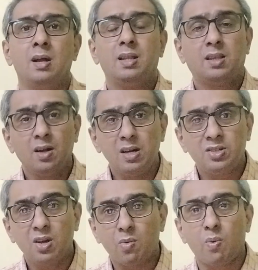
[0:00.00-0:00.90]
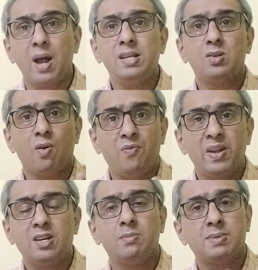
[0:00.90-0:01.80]
The third is the rights of
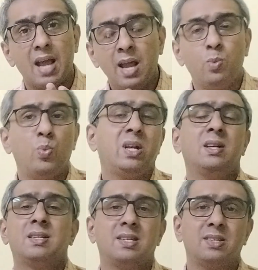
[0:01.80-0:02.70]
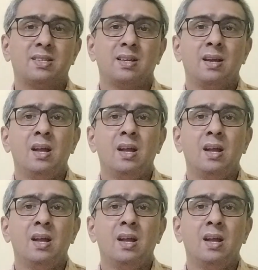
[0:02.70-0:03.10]
victims and witnesses.